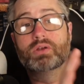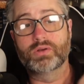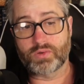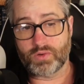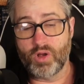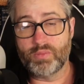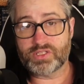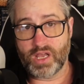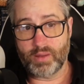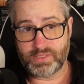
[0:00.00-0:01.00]
Chrome is
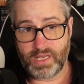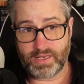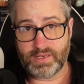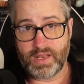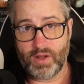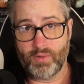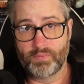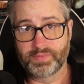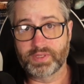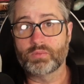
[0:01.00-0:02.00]
updated now.
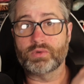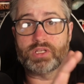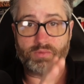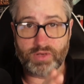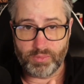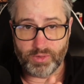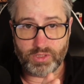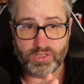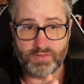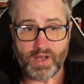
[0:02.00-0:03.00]
When you reboot
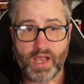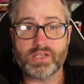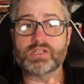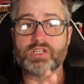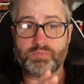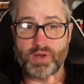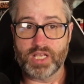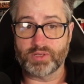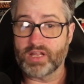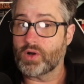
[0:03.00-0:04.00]
your device, it is
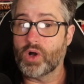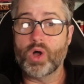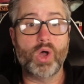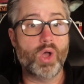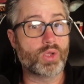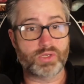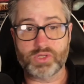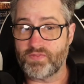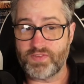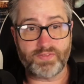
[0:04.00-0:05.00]
possible to have all your
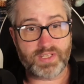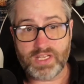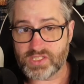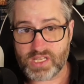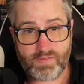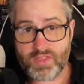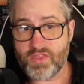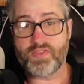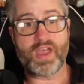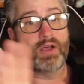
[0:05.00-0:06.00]

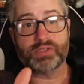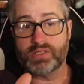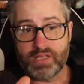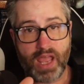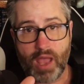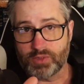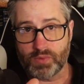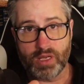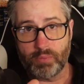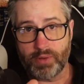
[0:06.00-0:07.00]
57,000 tabs
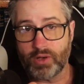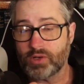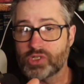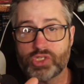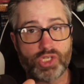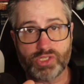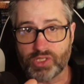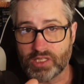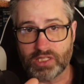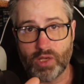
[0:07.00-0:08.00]
reappear just
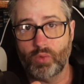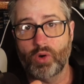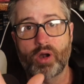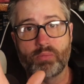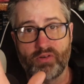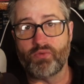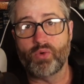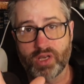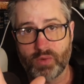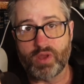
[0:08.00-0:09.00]
like they were
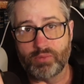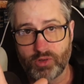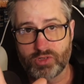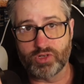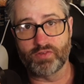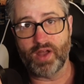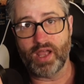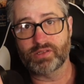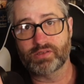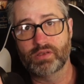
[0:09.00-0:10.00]
before you rebooted your
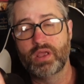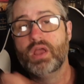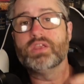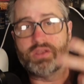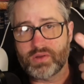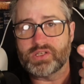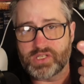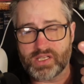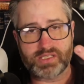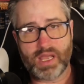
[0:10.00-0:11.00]
device. You can
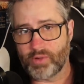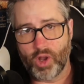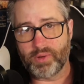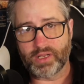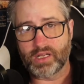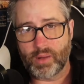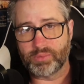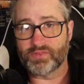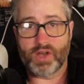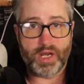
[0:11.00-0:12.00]
test that by opening a couple
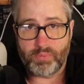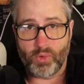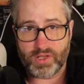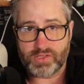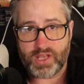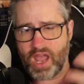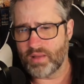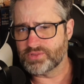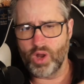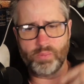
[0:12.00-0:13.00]
of unimportant
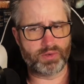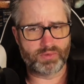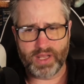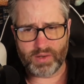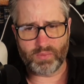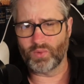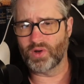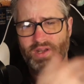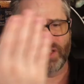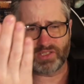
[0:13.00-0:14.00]
tabs. Open Reddit in
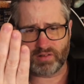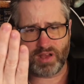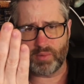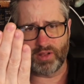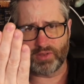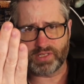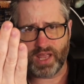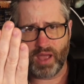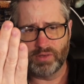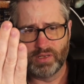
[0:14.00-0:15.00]
one and Instagram in another
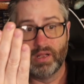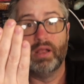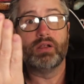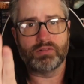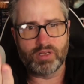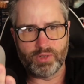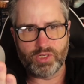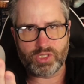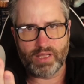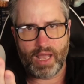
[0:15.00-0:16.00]
tab. Reboot
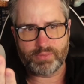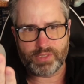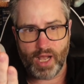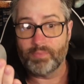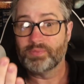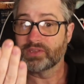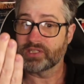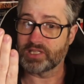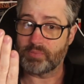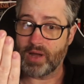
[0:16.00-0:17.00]
your laptop.
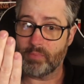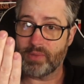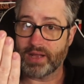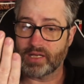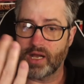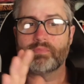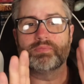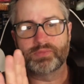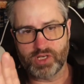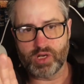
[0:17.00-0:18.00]
Did they pop back up?
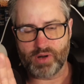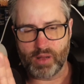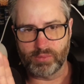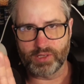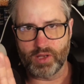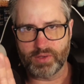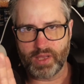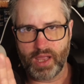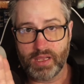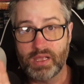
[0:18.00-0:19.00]
Then you're probably
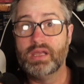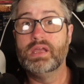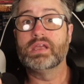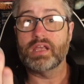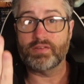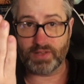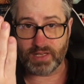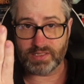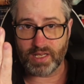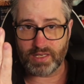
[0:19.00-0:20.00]
okay. If they
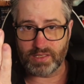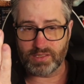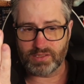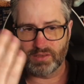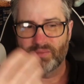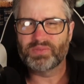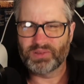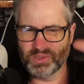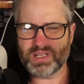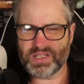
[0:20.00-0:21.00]
didn't,
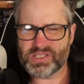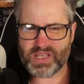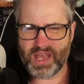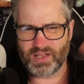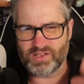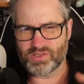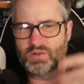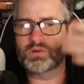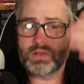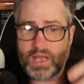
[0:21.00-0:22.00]
look in settings.
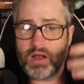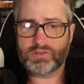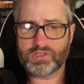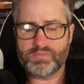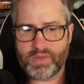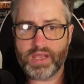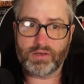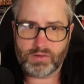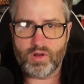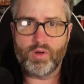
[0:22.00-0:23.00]
Google how to make
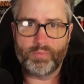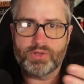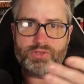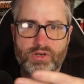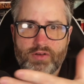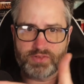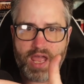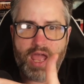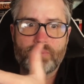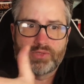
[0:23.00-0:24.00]
Chrome preserve
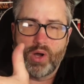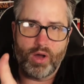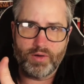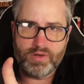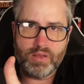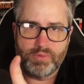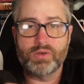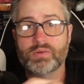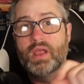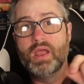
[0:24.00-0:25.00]
tabs on
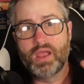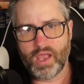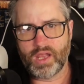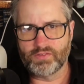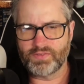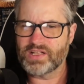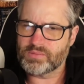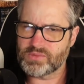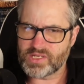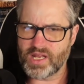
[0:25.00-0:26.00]
reboot, and you'll find
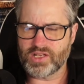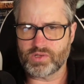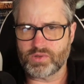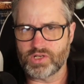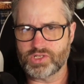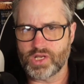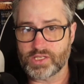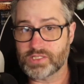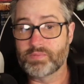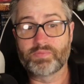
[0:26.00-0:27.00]
some settings you can
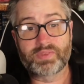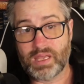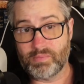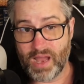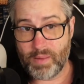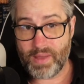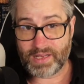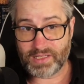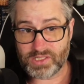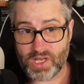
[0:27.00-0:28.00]
adjust. In my
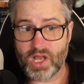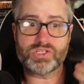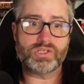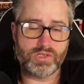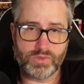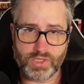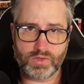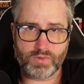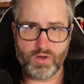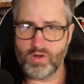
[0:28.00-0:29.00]
Macintosh, using
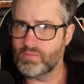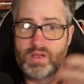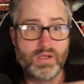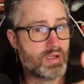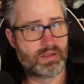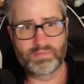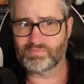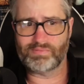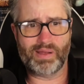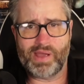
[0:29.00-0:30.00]
Chrome
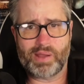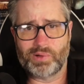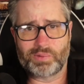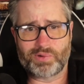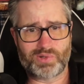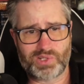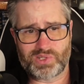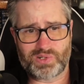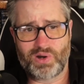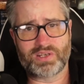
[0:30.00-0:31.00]
my MacBook Pro just
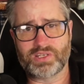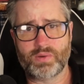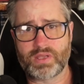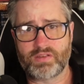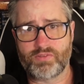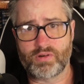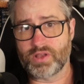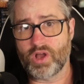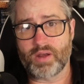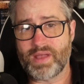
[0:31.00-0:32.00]
started doing it for me
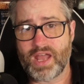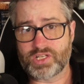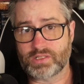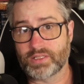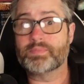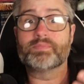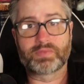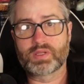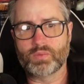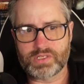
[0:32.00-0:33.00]
automatically,
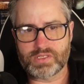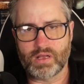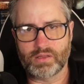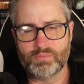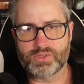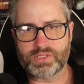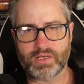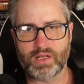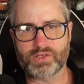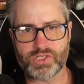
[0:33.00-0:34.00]
which is how most
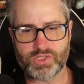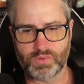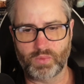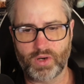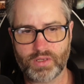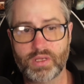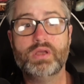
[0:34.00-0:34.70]
technology should work.